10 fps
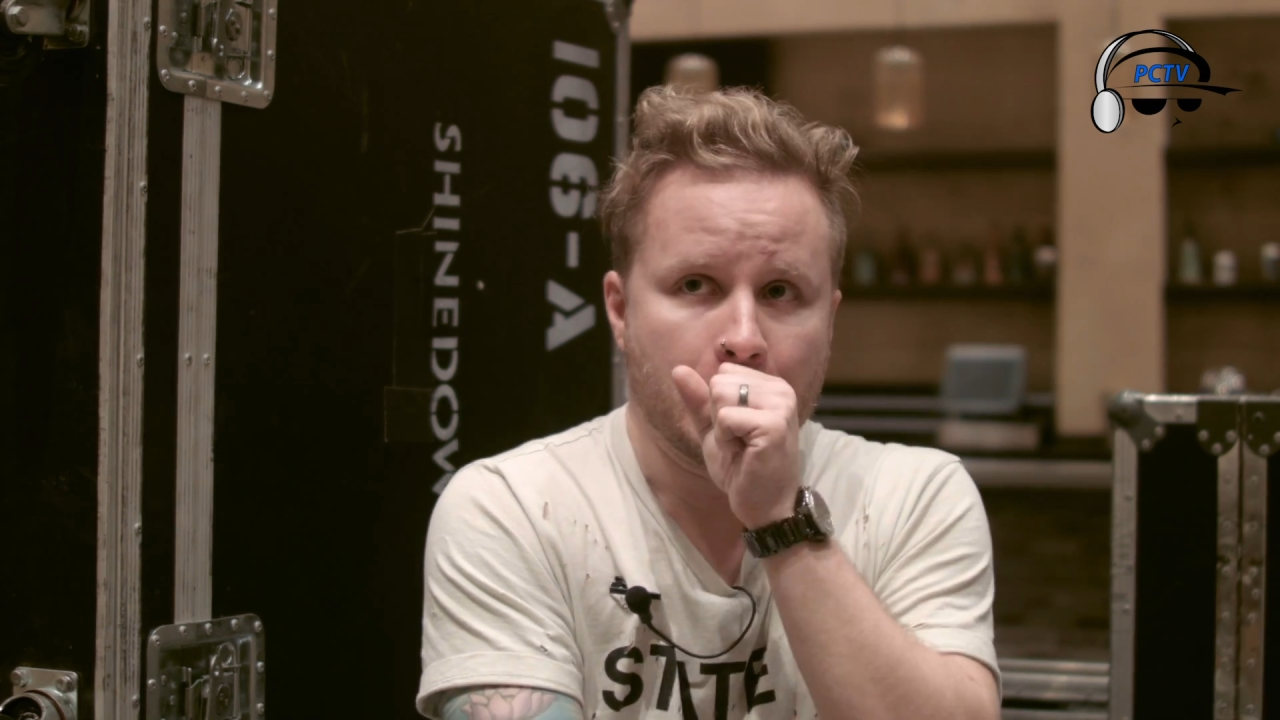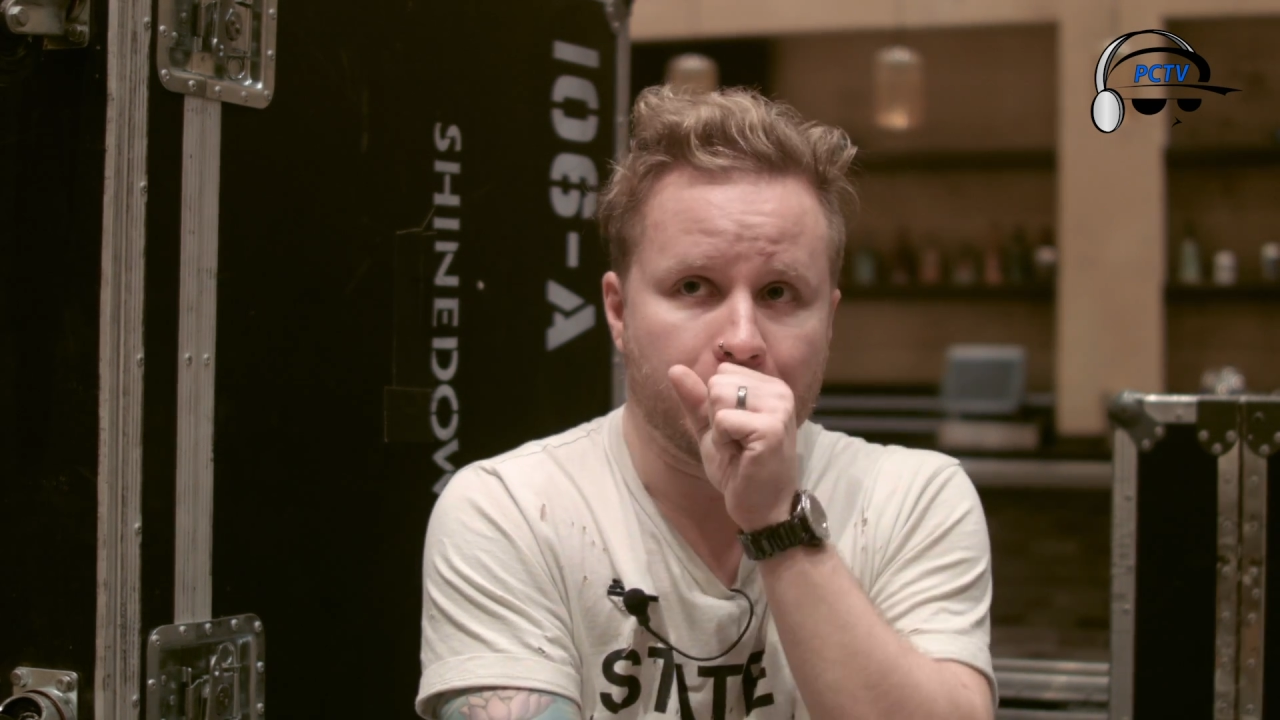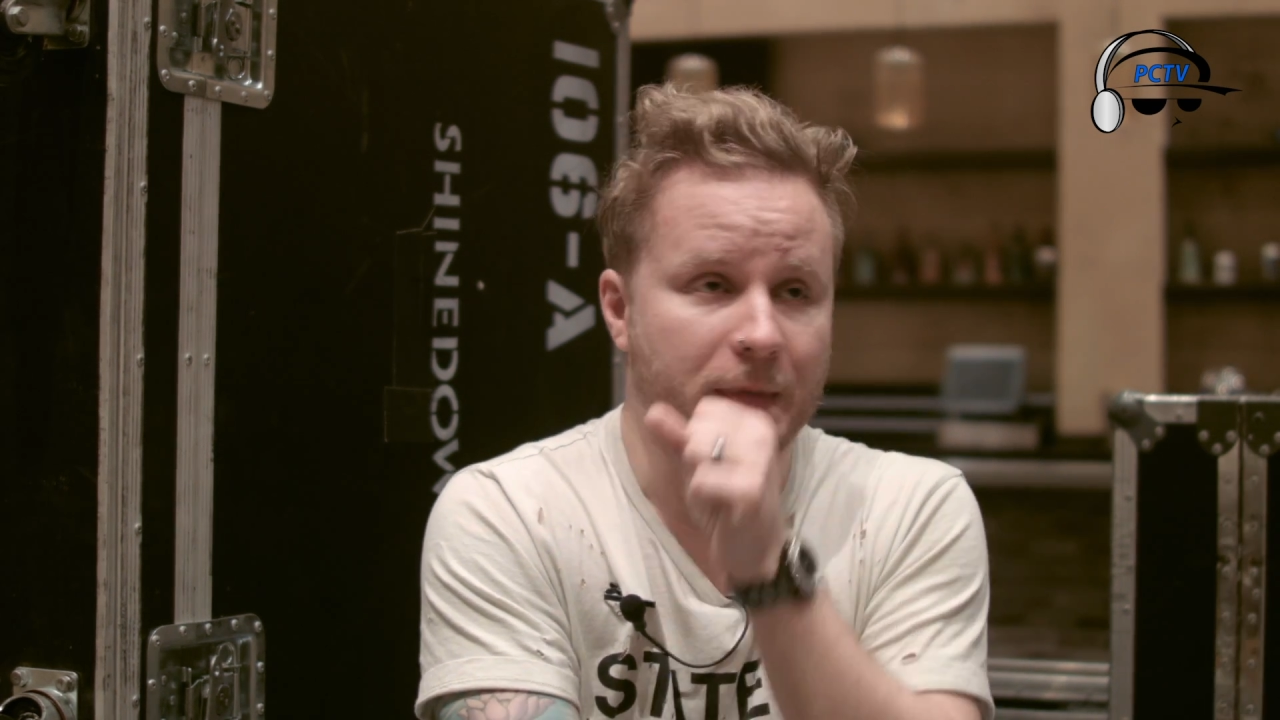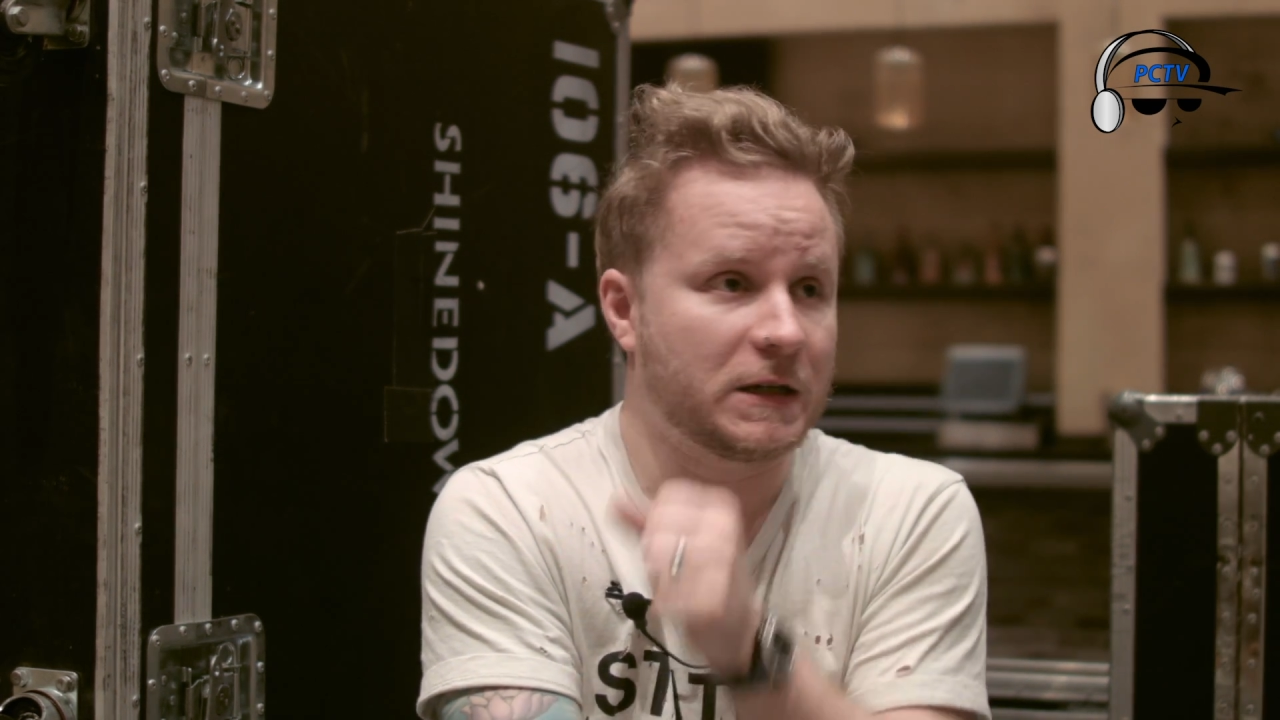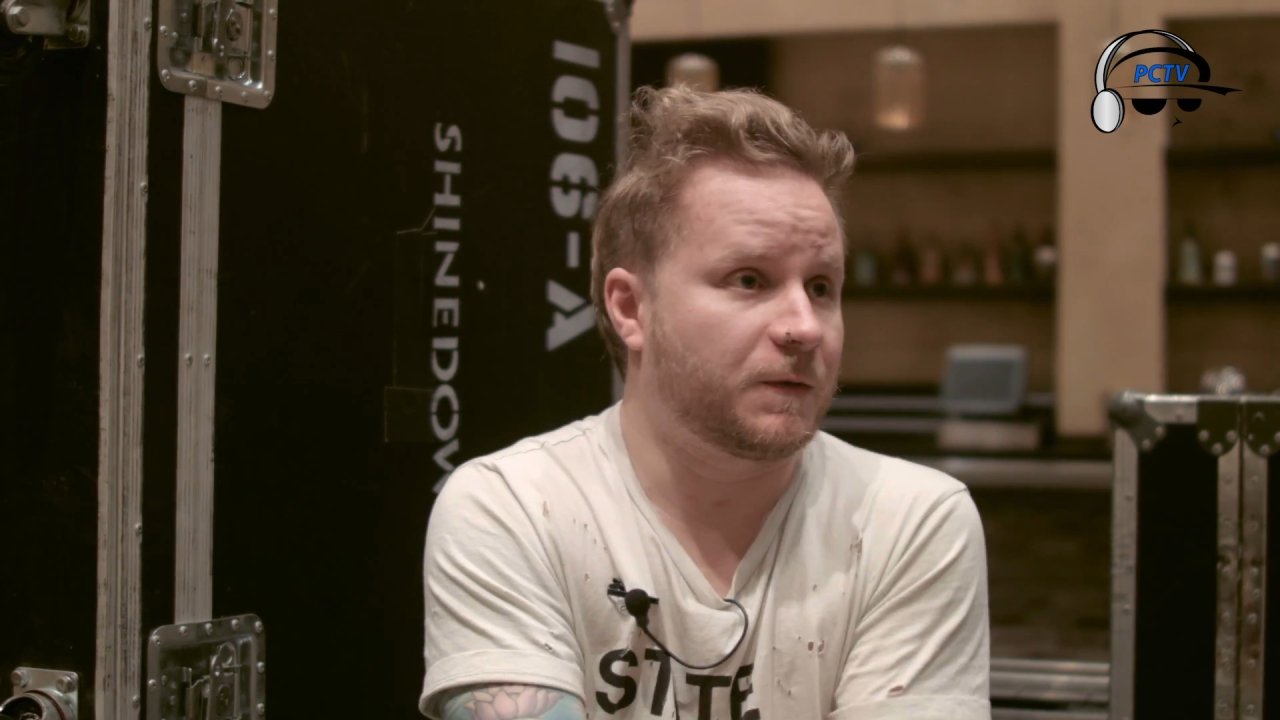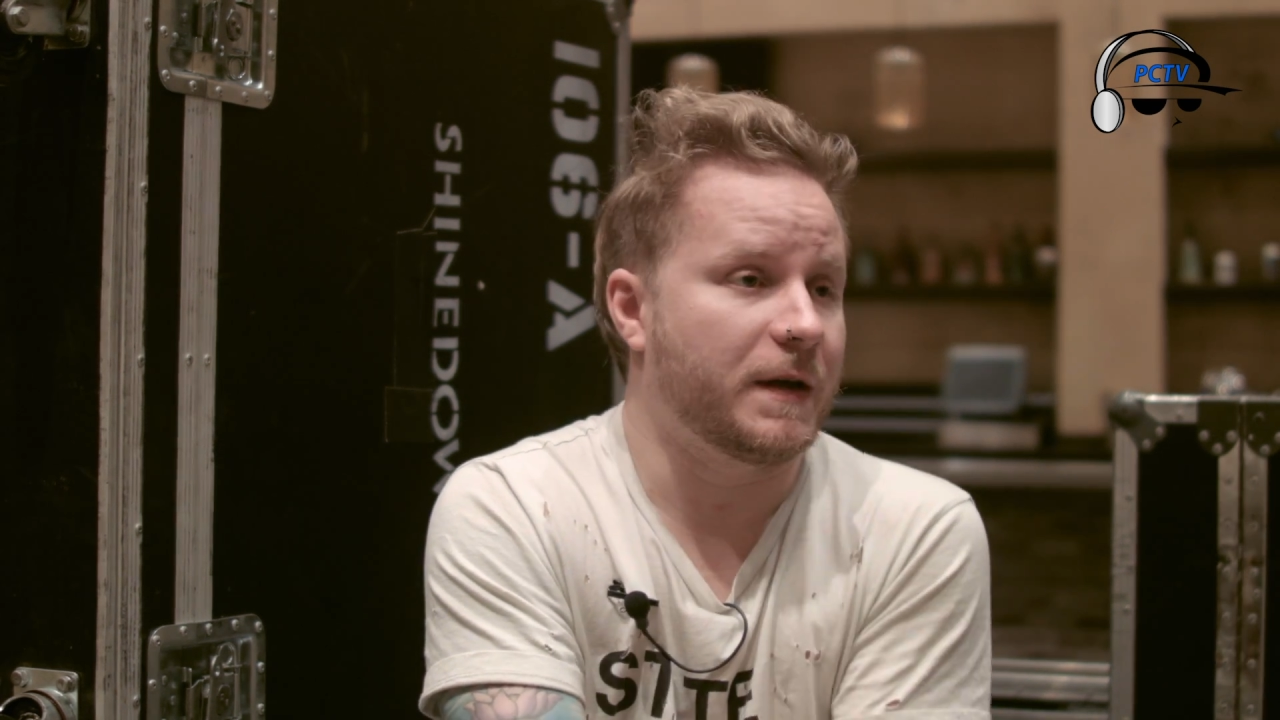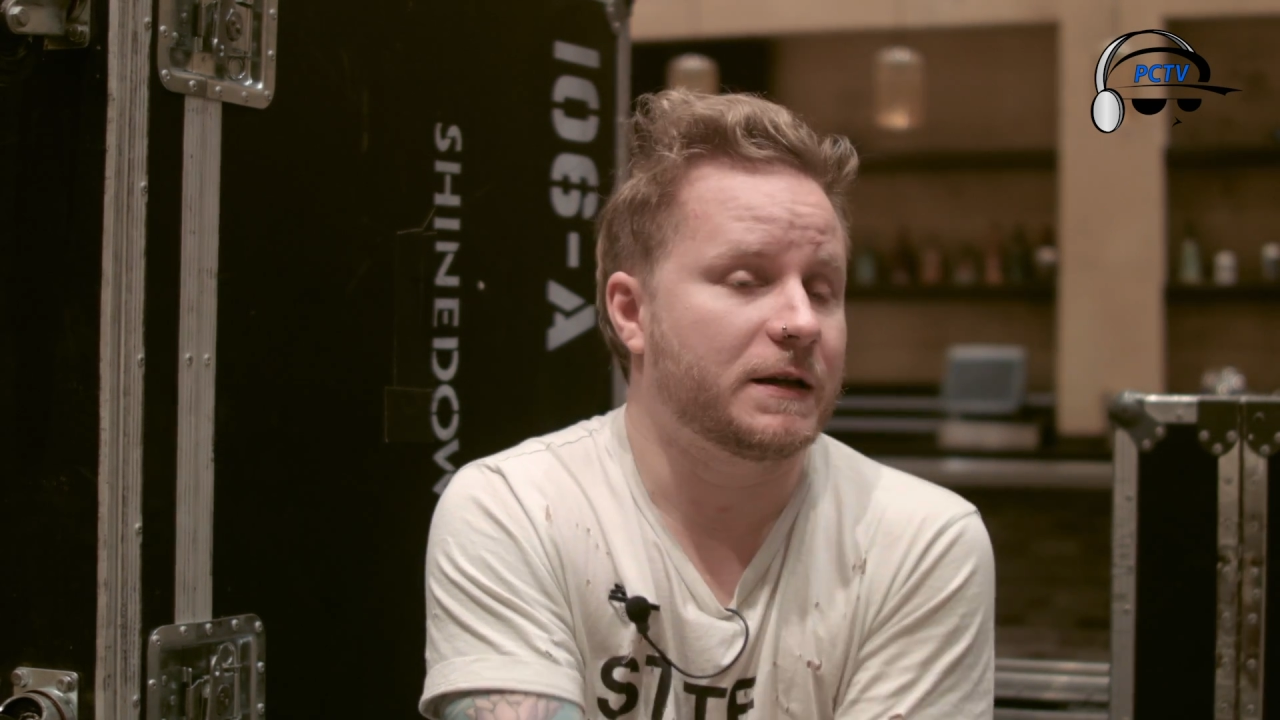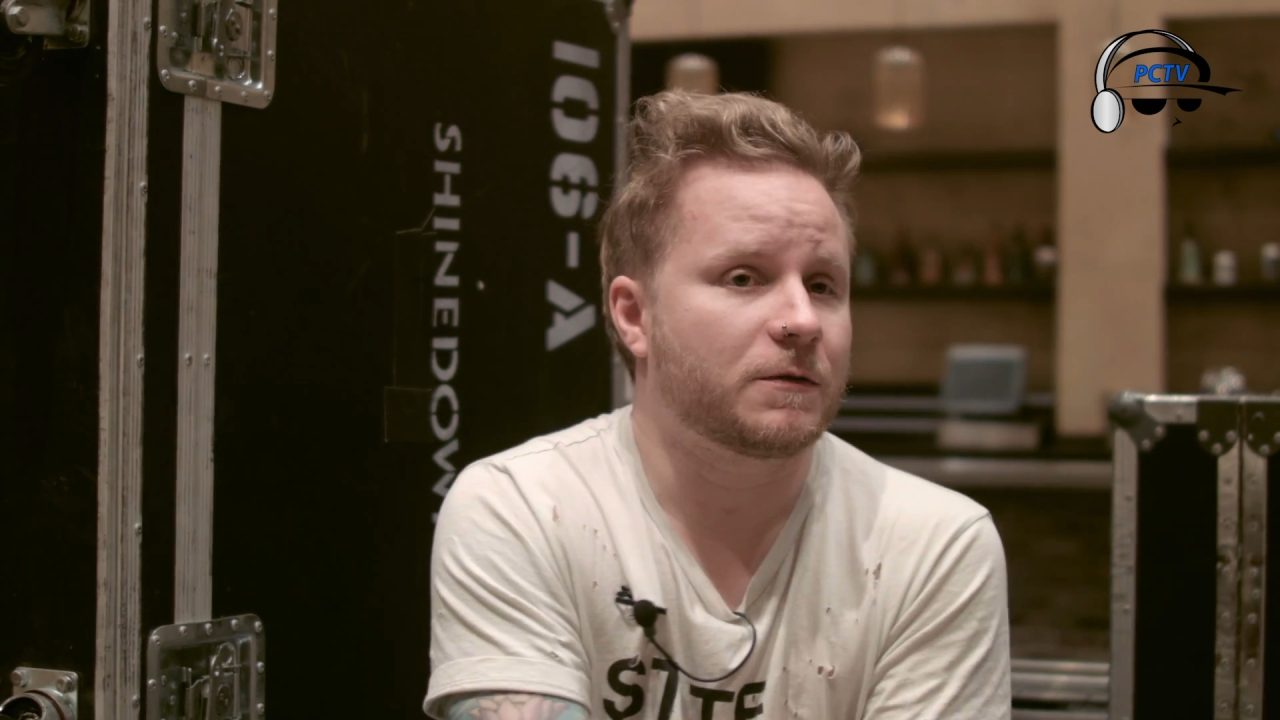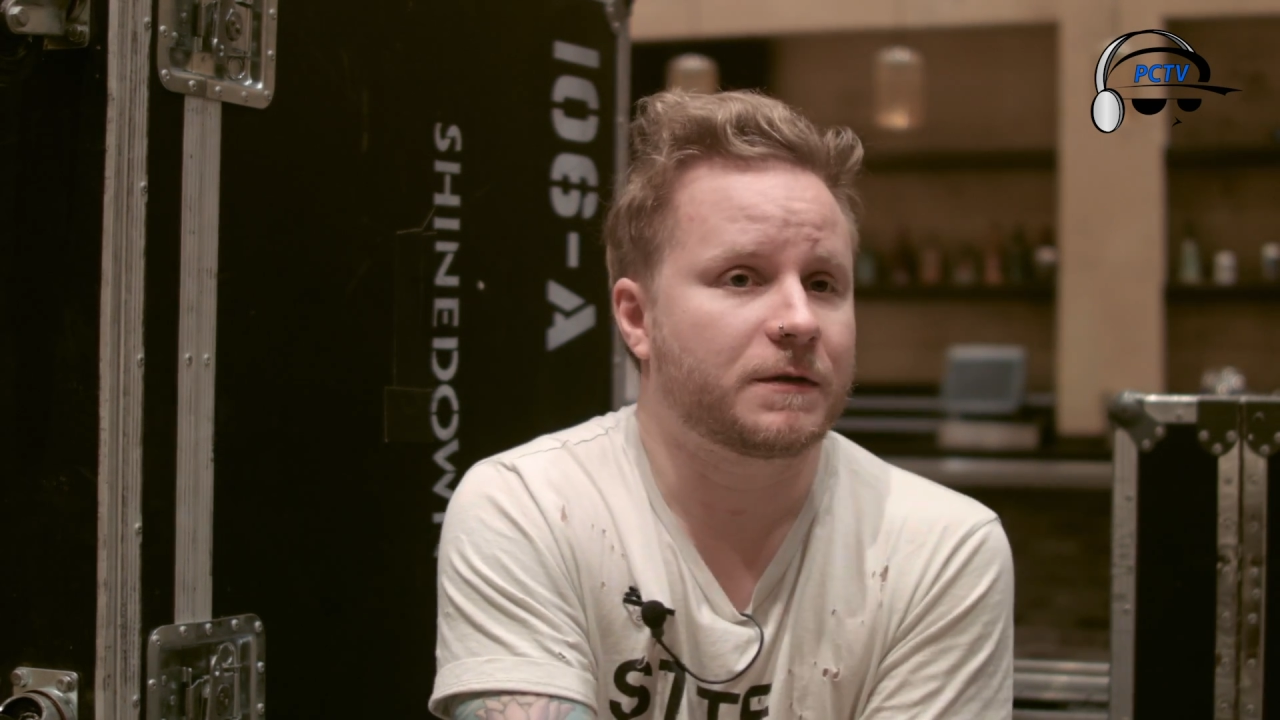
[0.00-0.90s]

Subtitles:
Misfits or